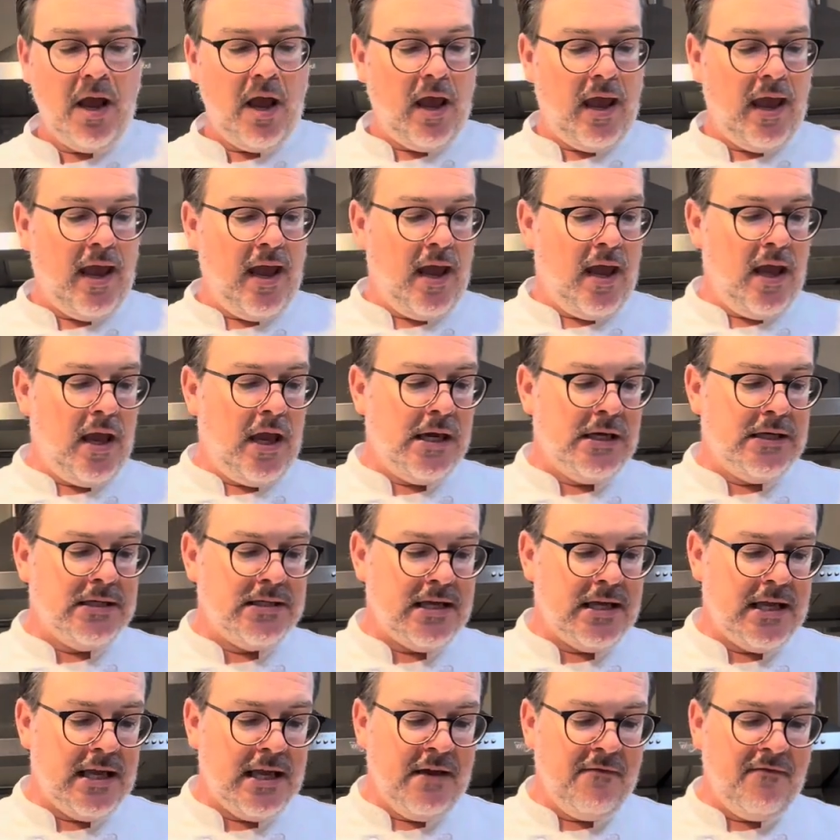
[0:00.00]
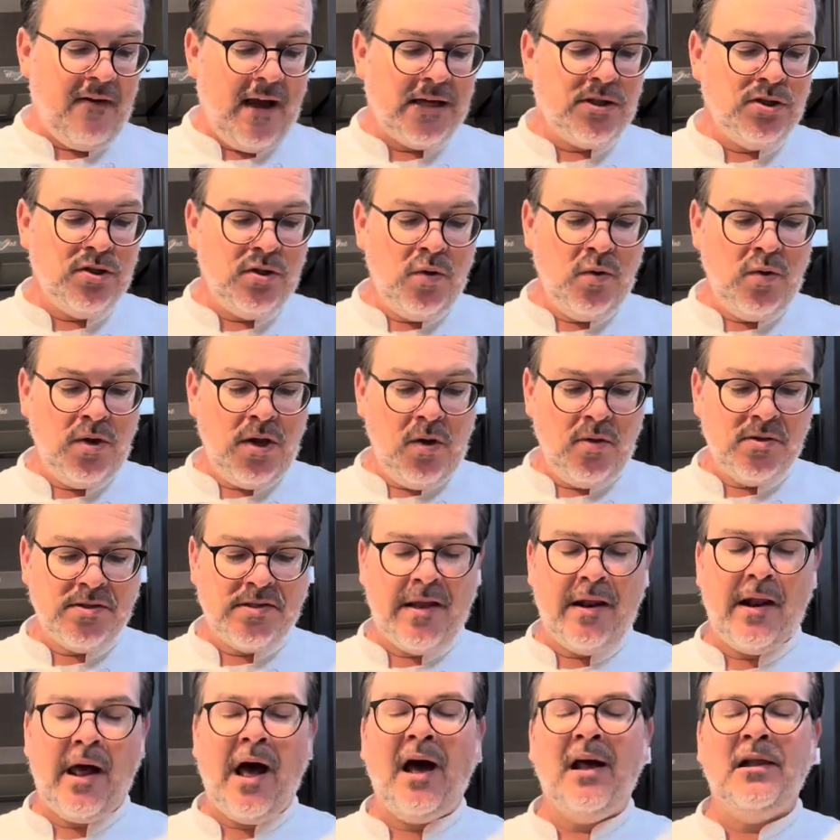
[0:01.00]
And if I do use
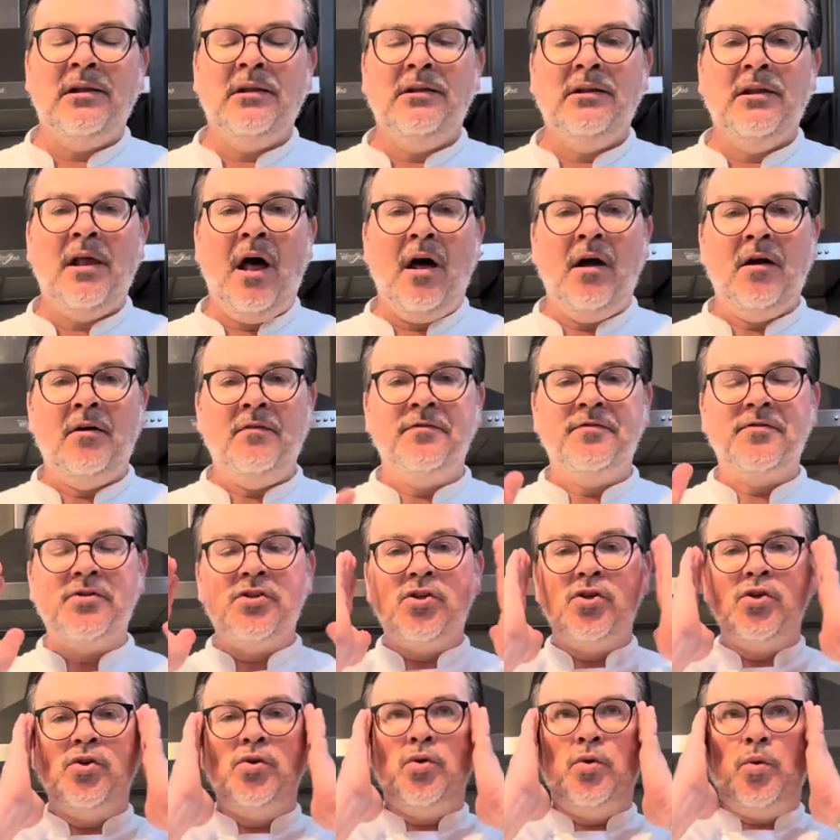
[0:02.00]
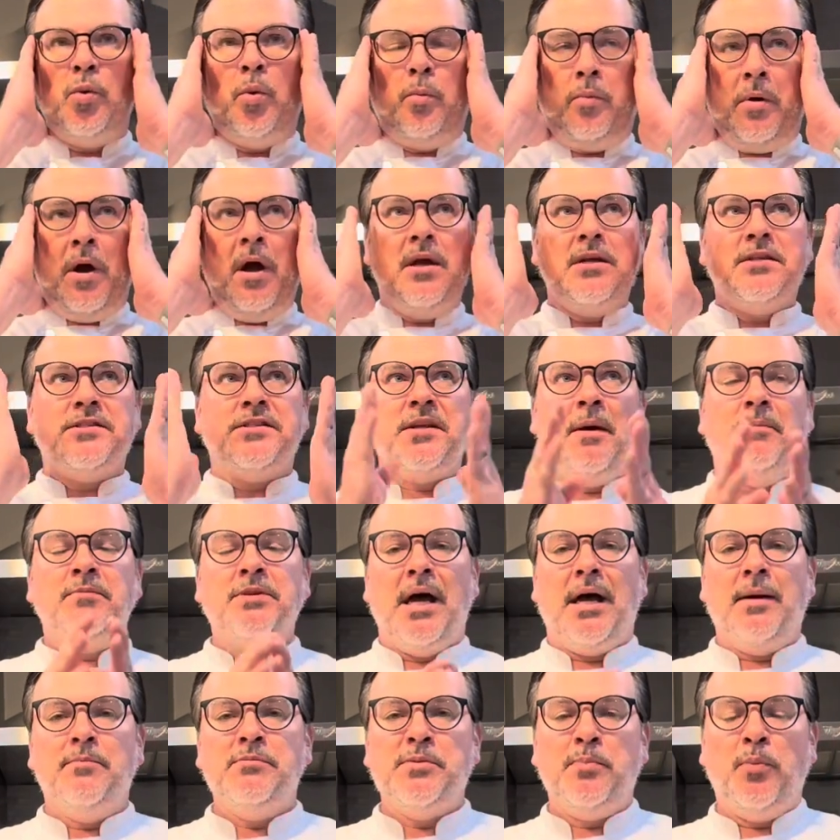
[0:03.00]
it, I love to
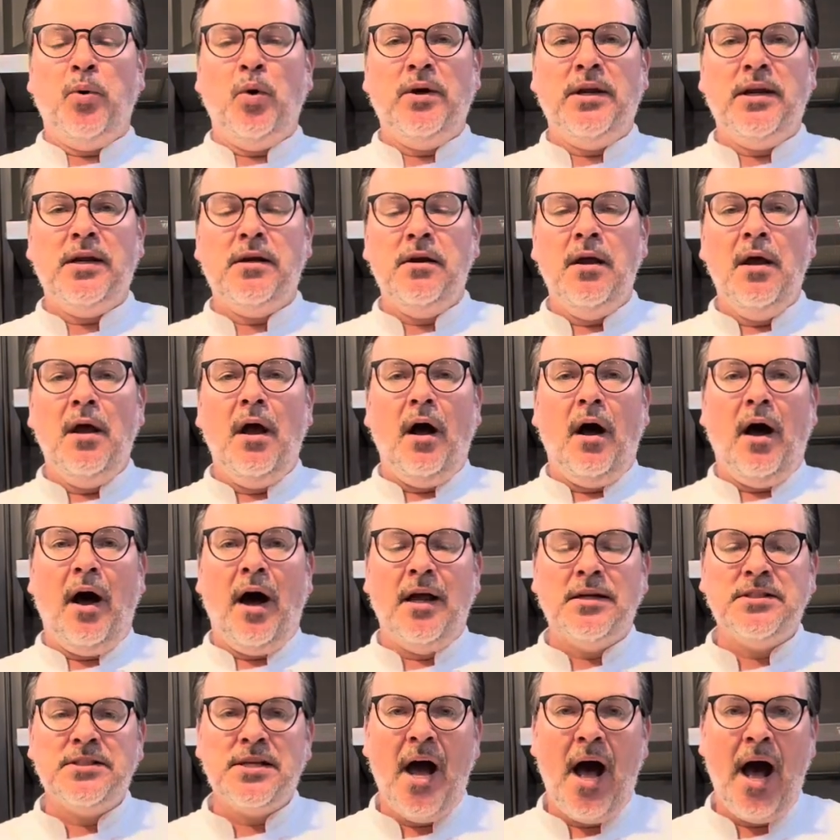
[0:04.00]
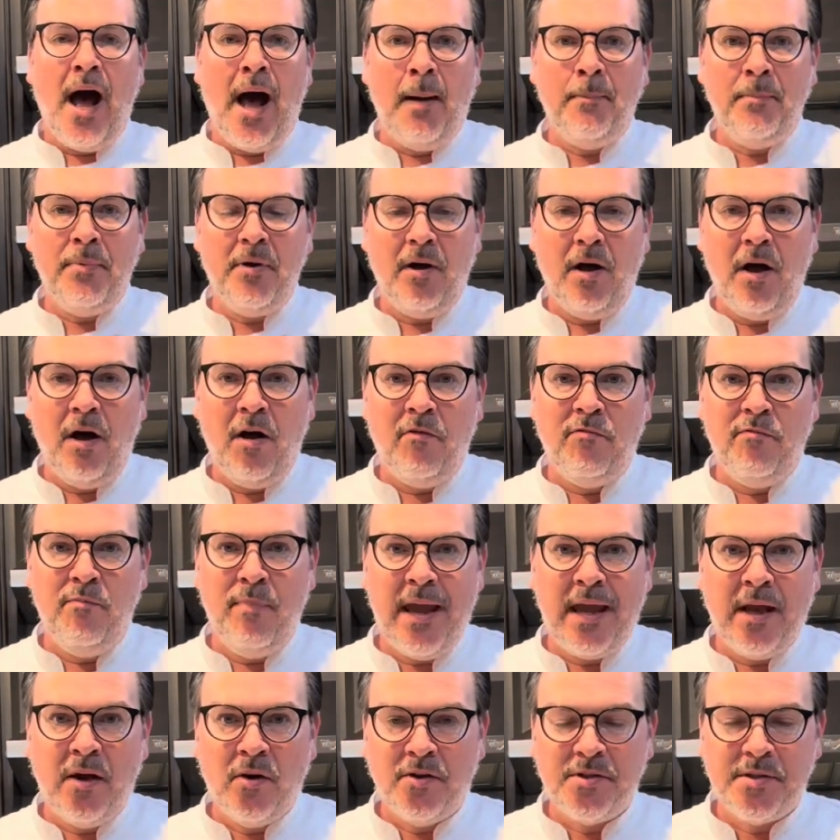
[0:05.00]
sometimes put it on top of
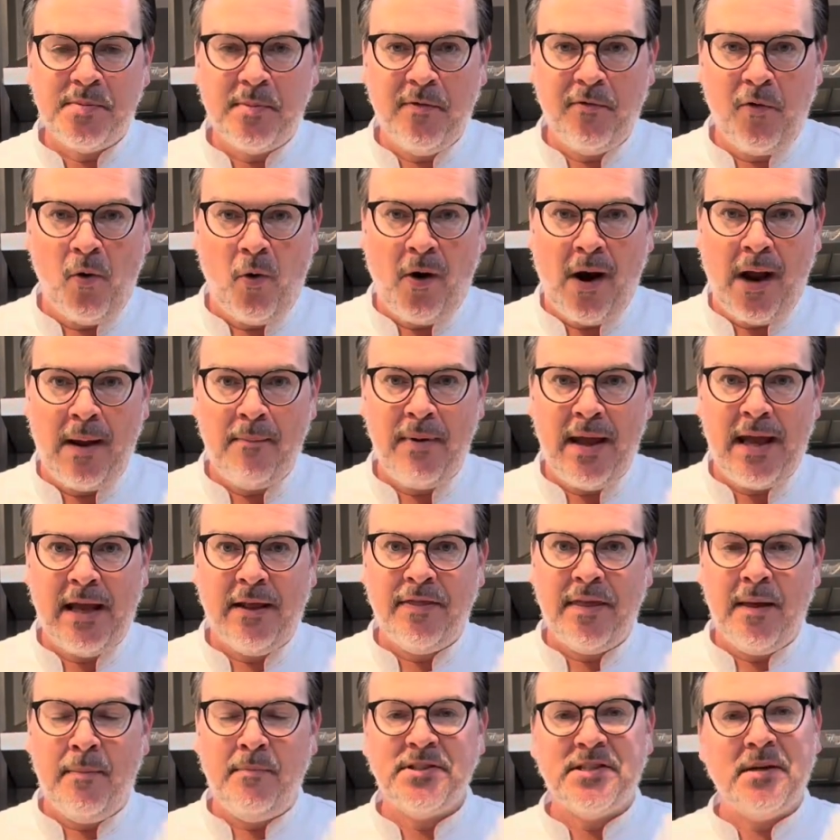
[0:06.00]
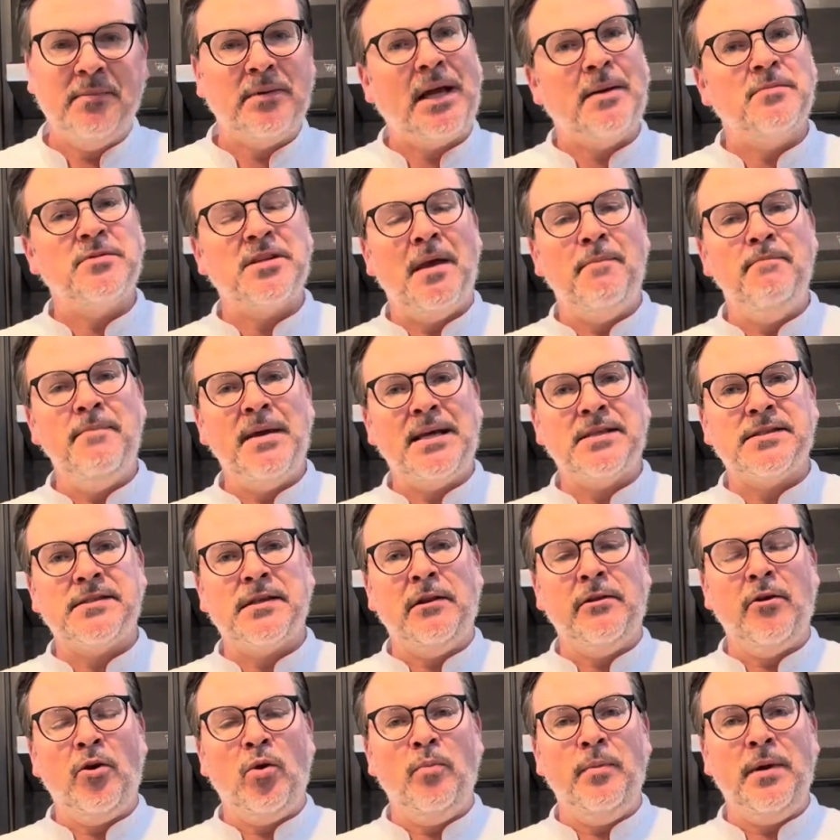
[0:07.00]
bagels before I bake them. Sometimes I mix a
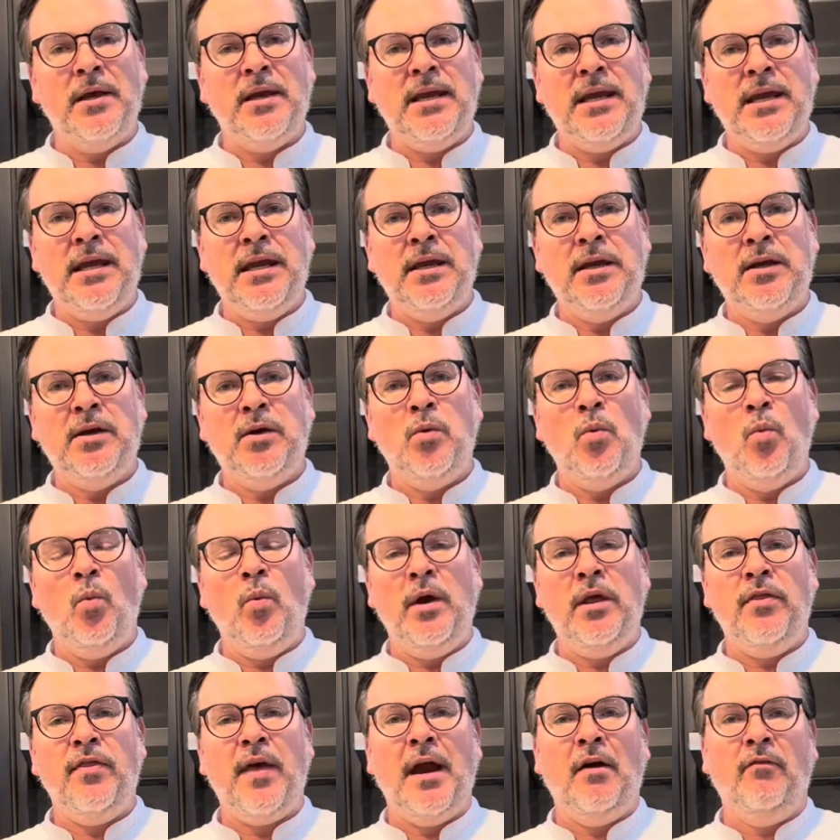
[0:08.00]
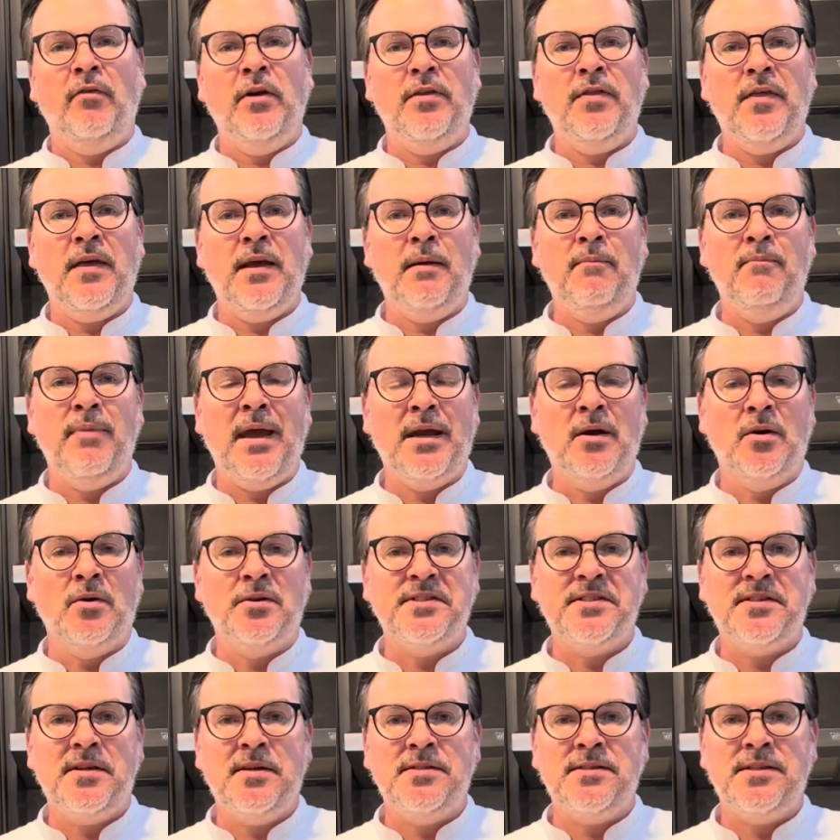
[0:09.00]
little bit in with everything bagel
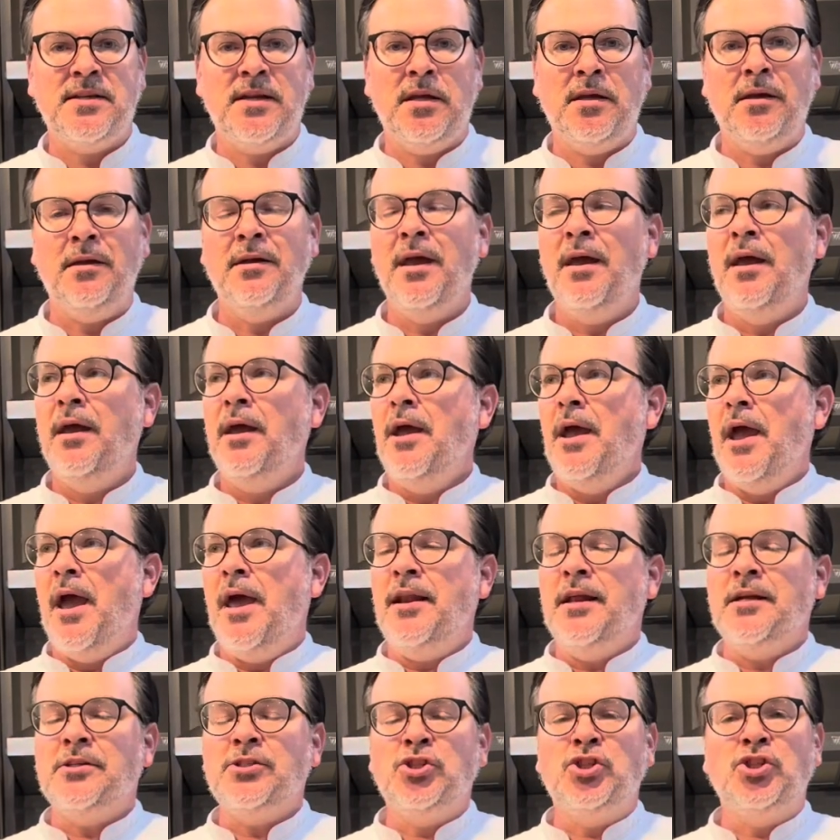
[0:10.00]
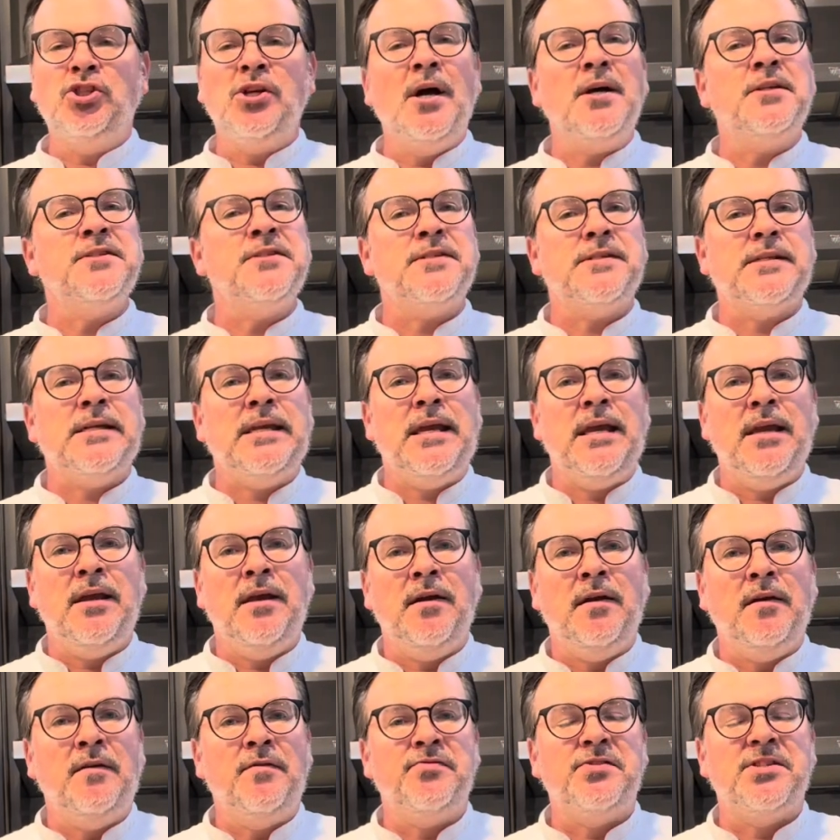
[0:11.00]
seasoning, and it just
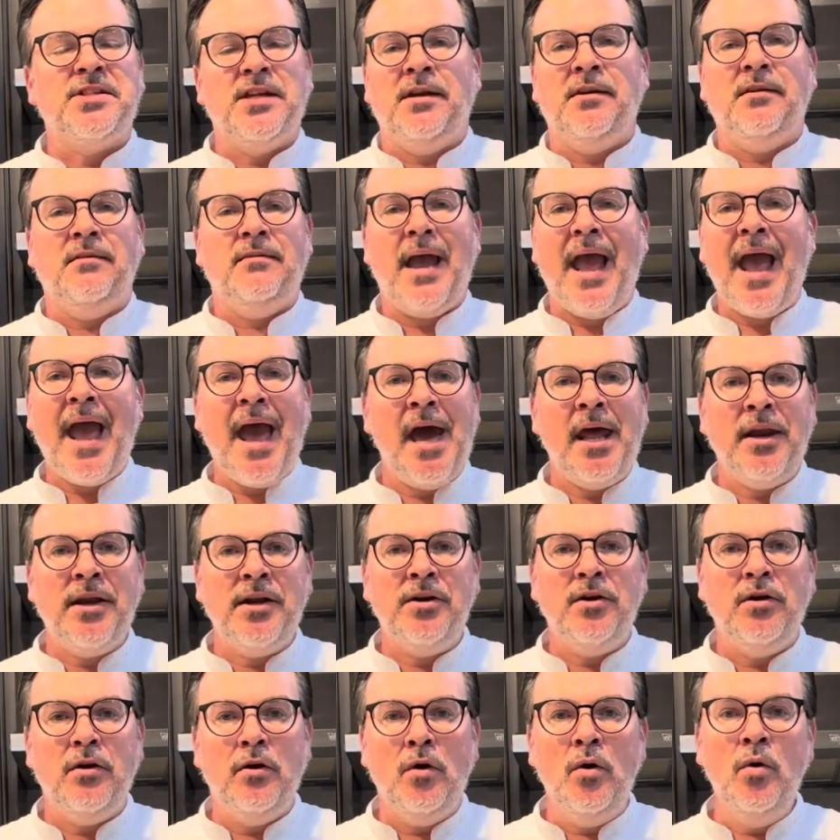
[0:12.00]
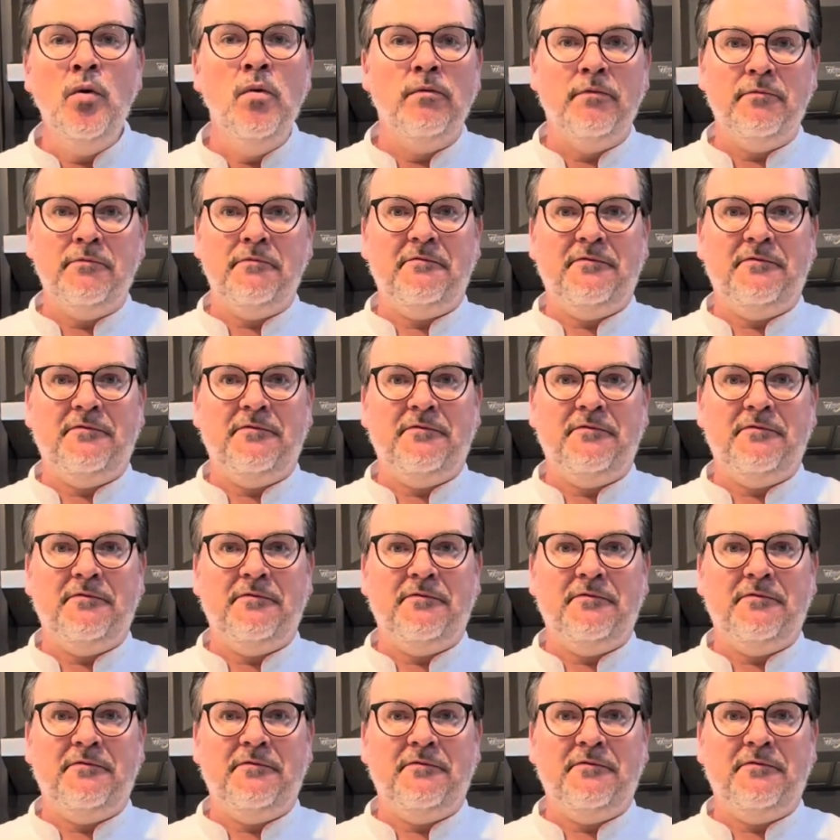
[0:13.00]
gives an added oomph